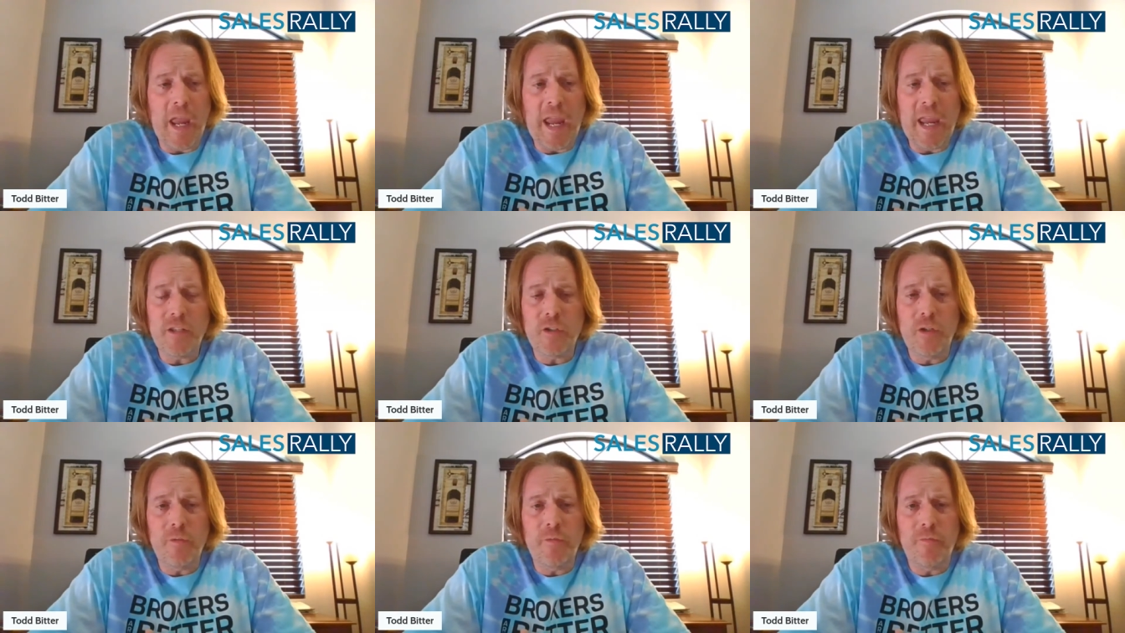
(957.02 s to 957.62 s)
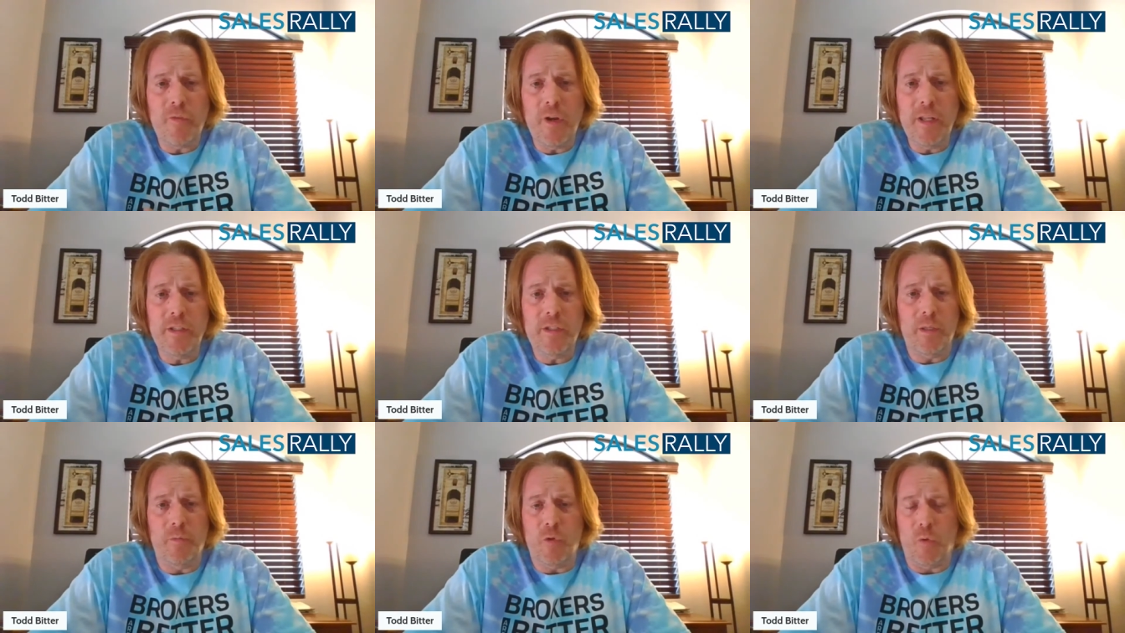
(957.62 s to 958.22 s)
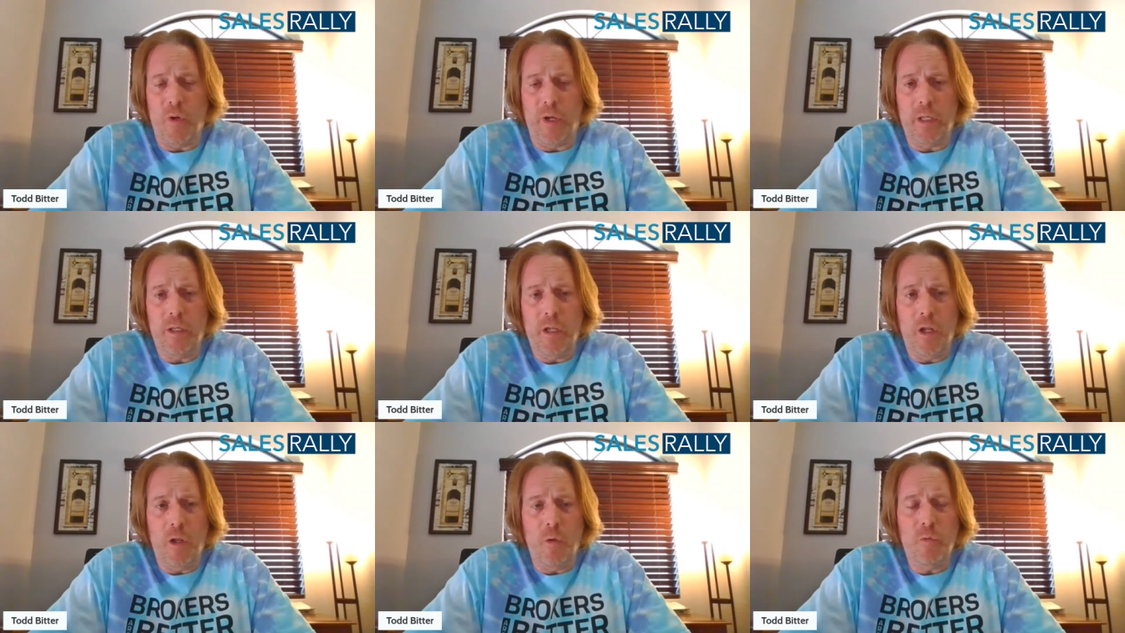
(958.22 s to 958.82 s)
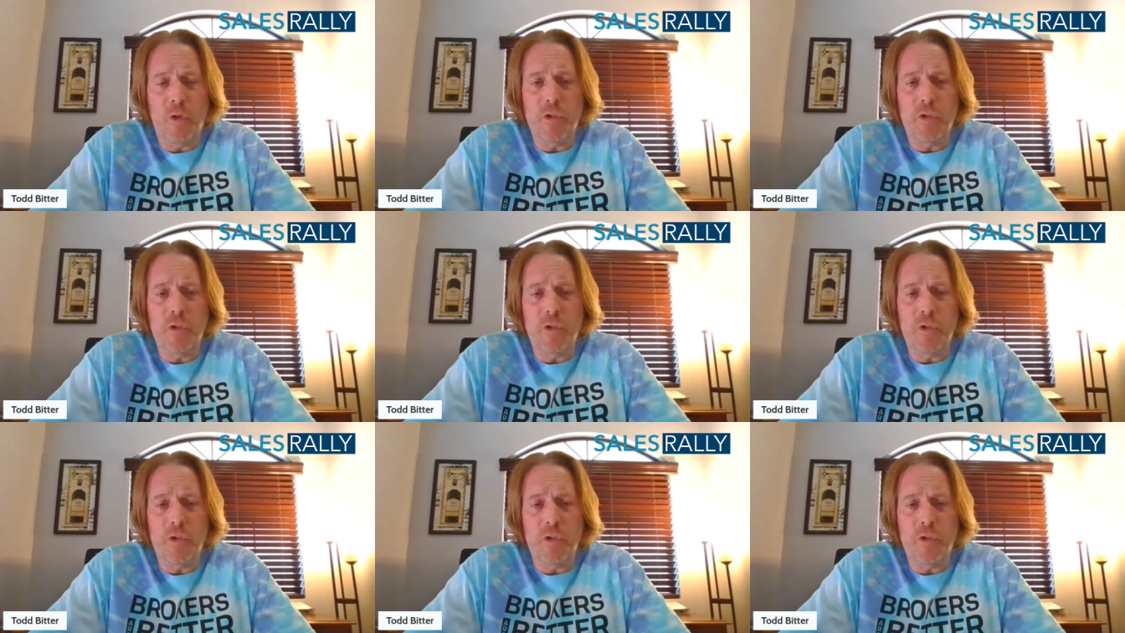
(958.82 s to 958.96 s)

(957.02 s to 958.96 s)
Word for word: ask your friends to join. You know,